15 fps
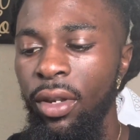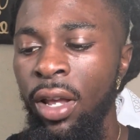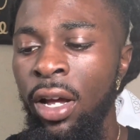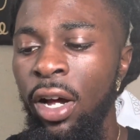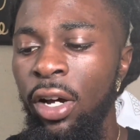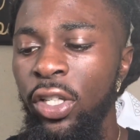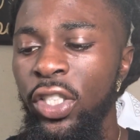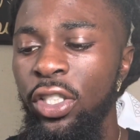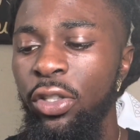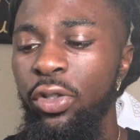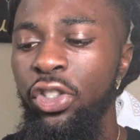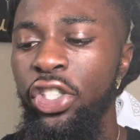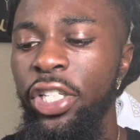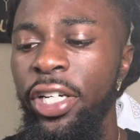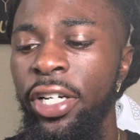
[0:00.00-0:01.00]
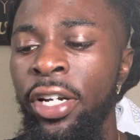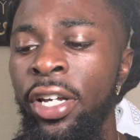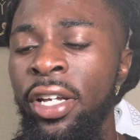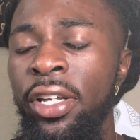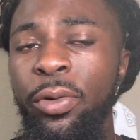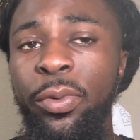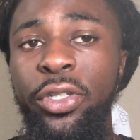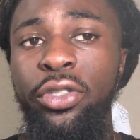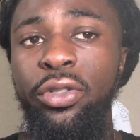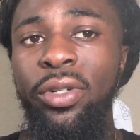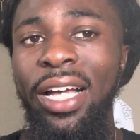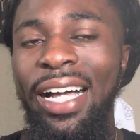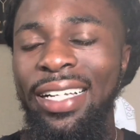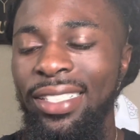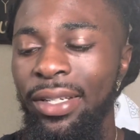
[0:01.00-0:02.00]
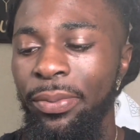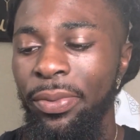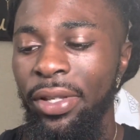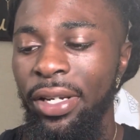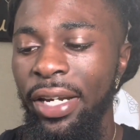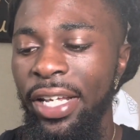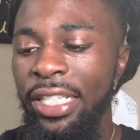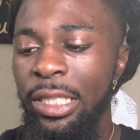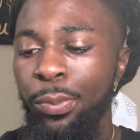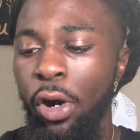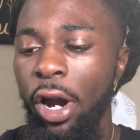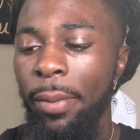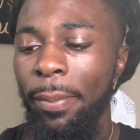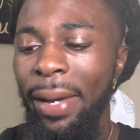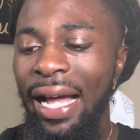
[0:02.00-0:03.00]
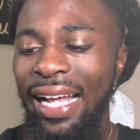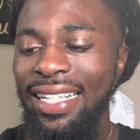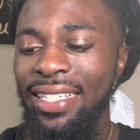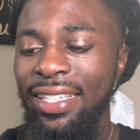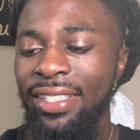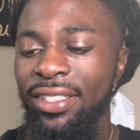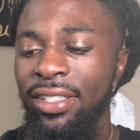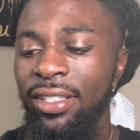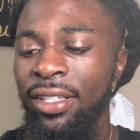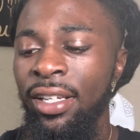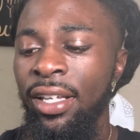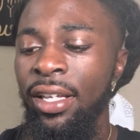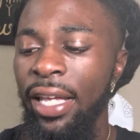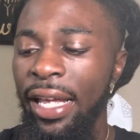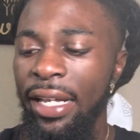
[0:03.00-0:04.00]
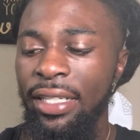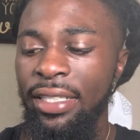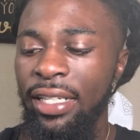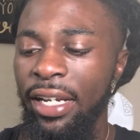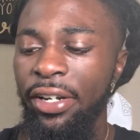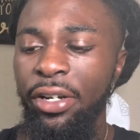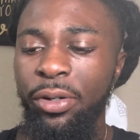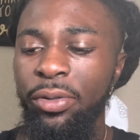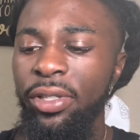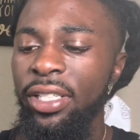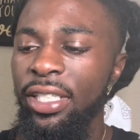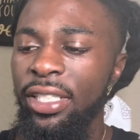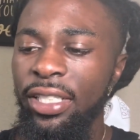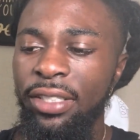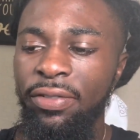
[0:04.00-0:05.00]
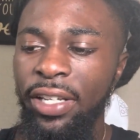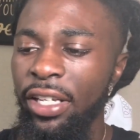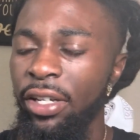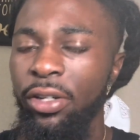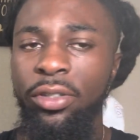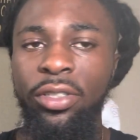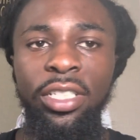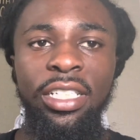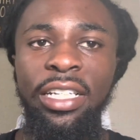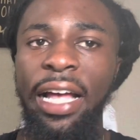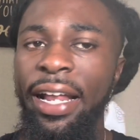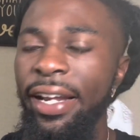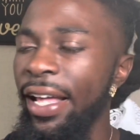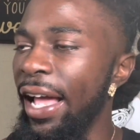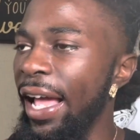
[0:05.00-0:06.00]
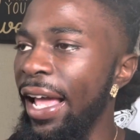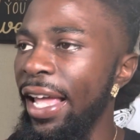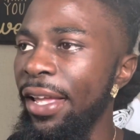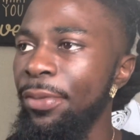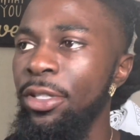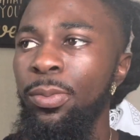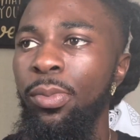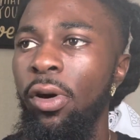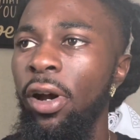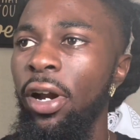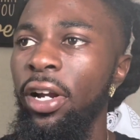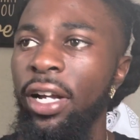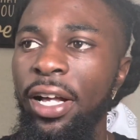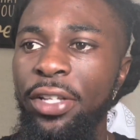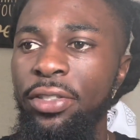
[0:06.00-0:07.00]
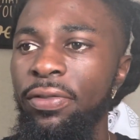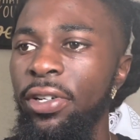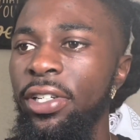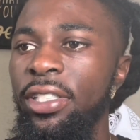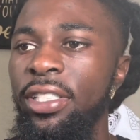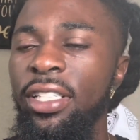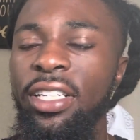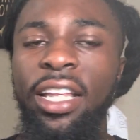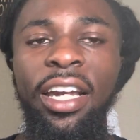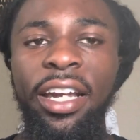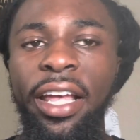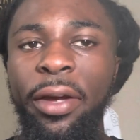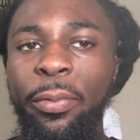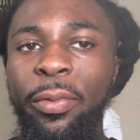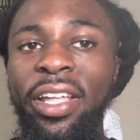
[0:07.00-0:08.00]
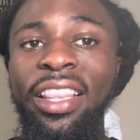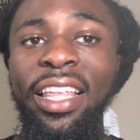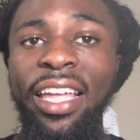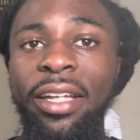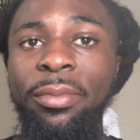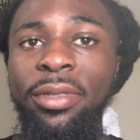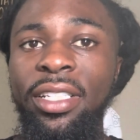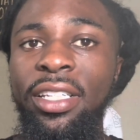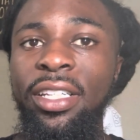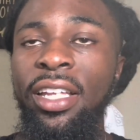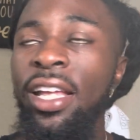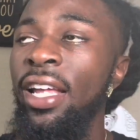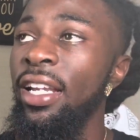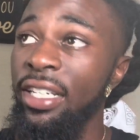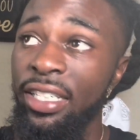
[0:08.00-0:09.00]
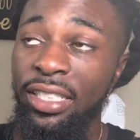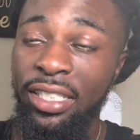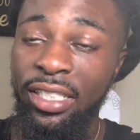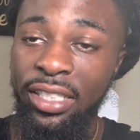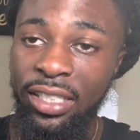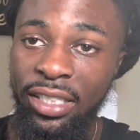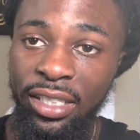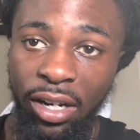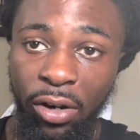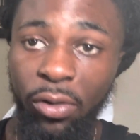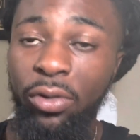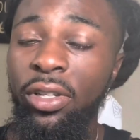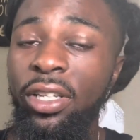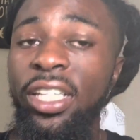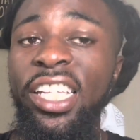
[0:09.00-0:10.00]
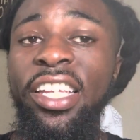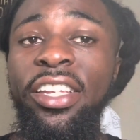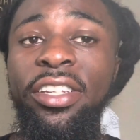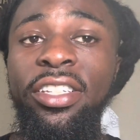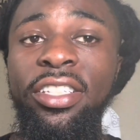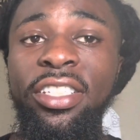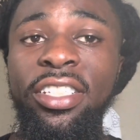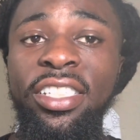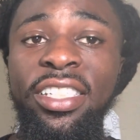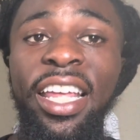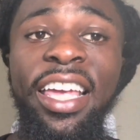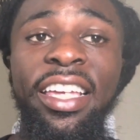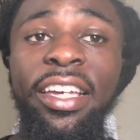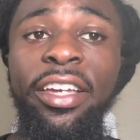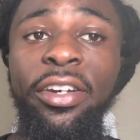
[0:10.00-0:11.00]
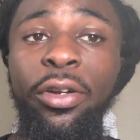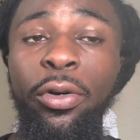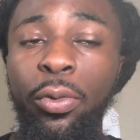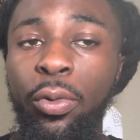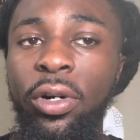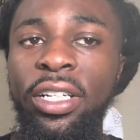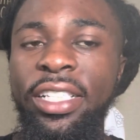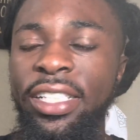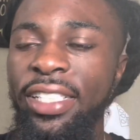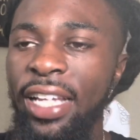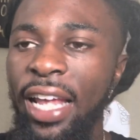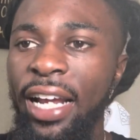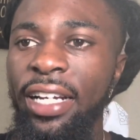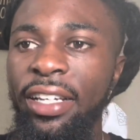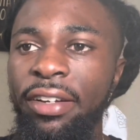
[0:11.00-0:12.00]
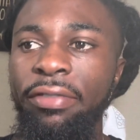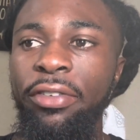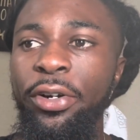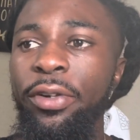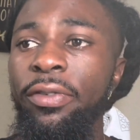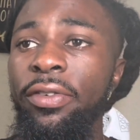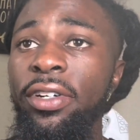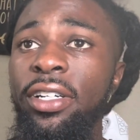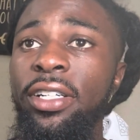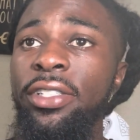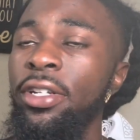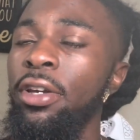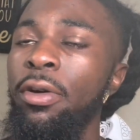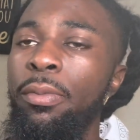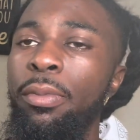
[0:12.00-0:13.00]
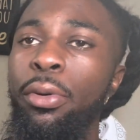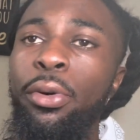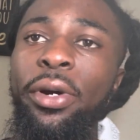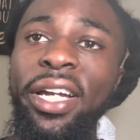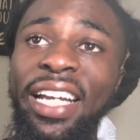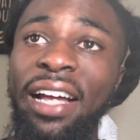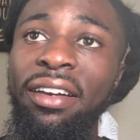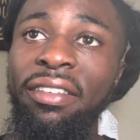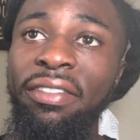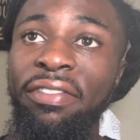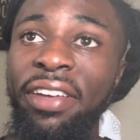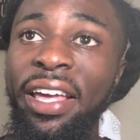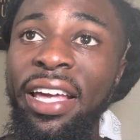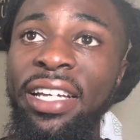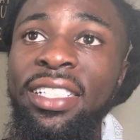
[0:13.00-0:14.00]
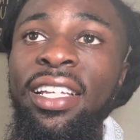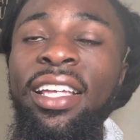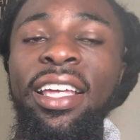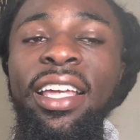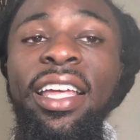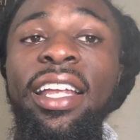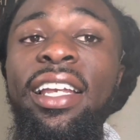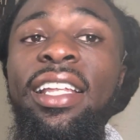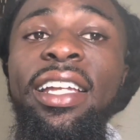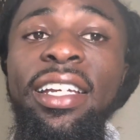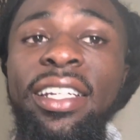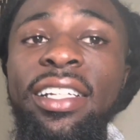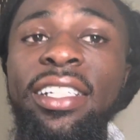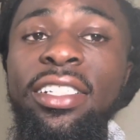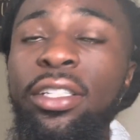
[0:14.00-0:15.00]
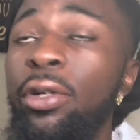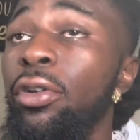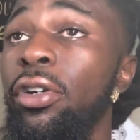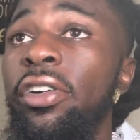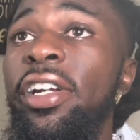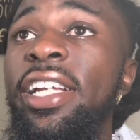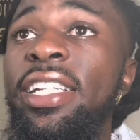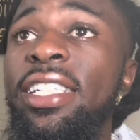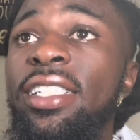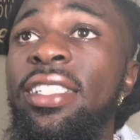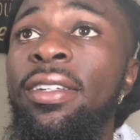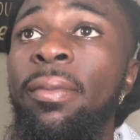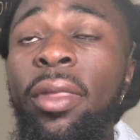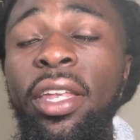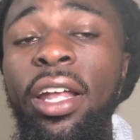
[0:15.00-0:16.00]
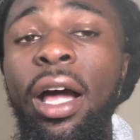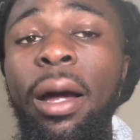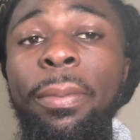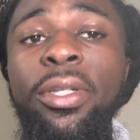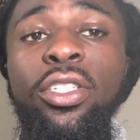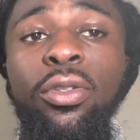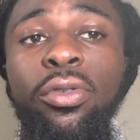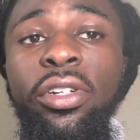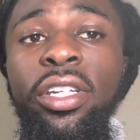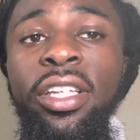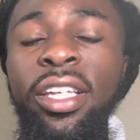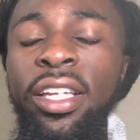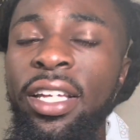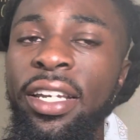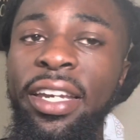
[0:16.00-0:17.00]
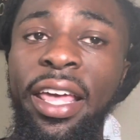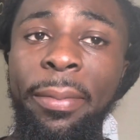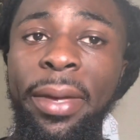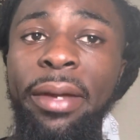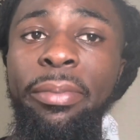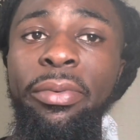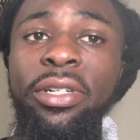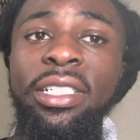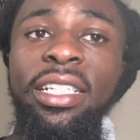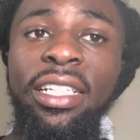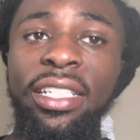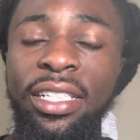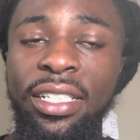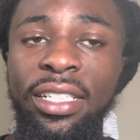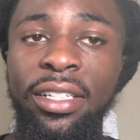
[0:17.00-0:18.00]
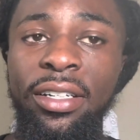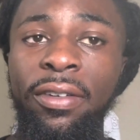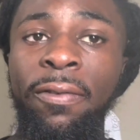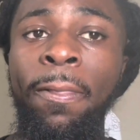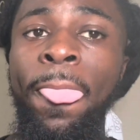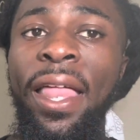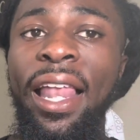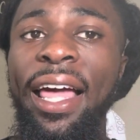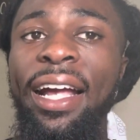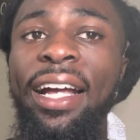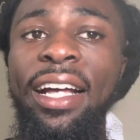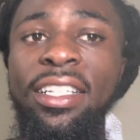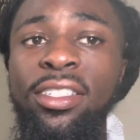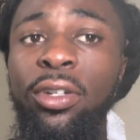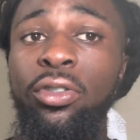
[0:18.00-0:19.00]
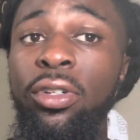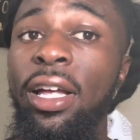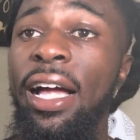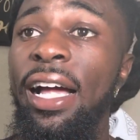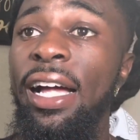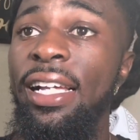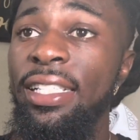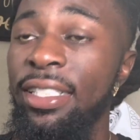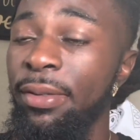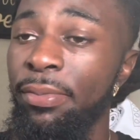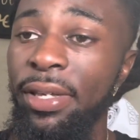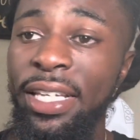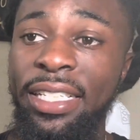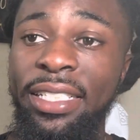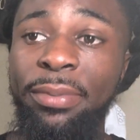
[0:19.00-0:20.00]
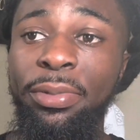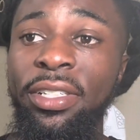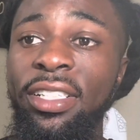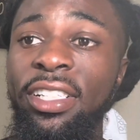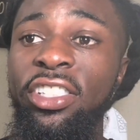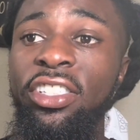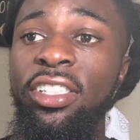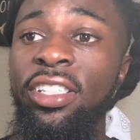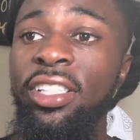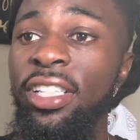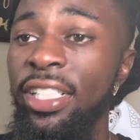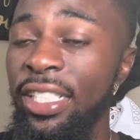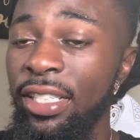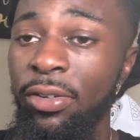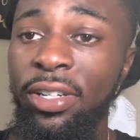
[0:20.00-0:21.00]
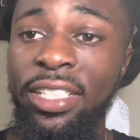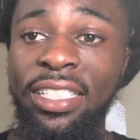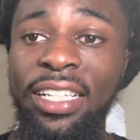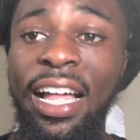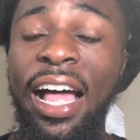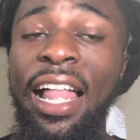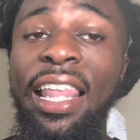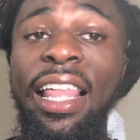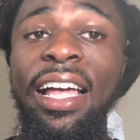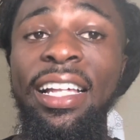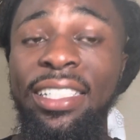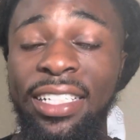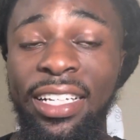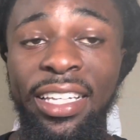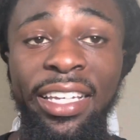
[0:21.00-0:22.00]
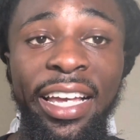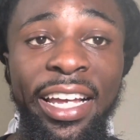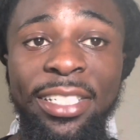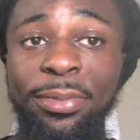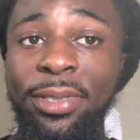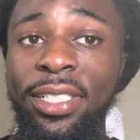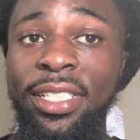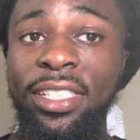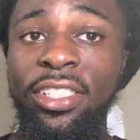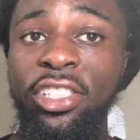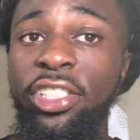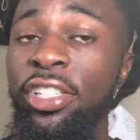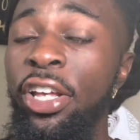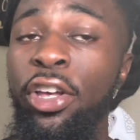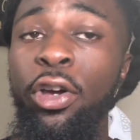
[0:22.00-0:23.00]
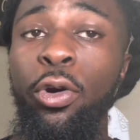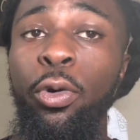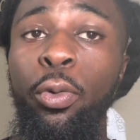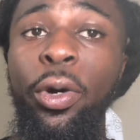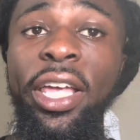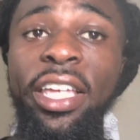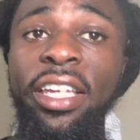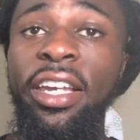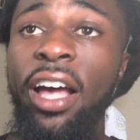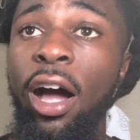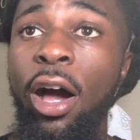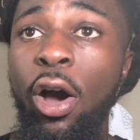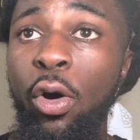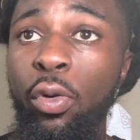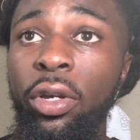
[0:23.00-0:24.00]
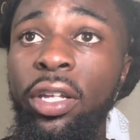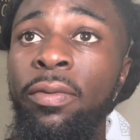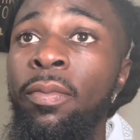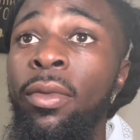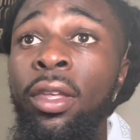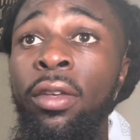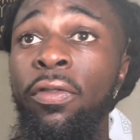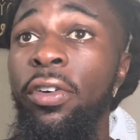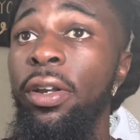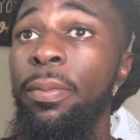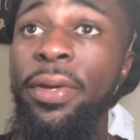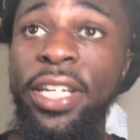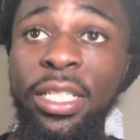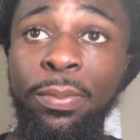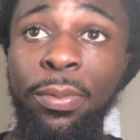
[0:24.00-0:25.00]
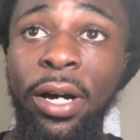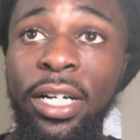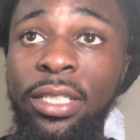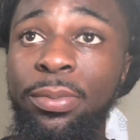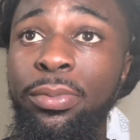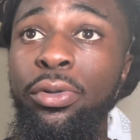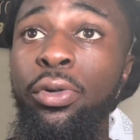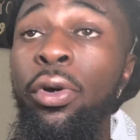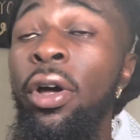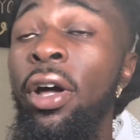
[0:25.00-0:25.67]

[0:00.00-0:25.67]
I also share with you guys something that sparked my attention. As I know, these videos is not hype, spark, controversy, none of that with AMC. This is only stating what's exactly in front of us, pointing out the facts, and letting us know the risks and opportunity that may present itself. Like I told you guys, the best position is on the sidelines, a catch position, waiting and hulking for the best possible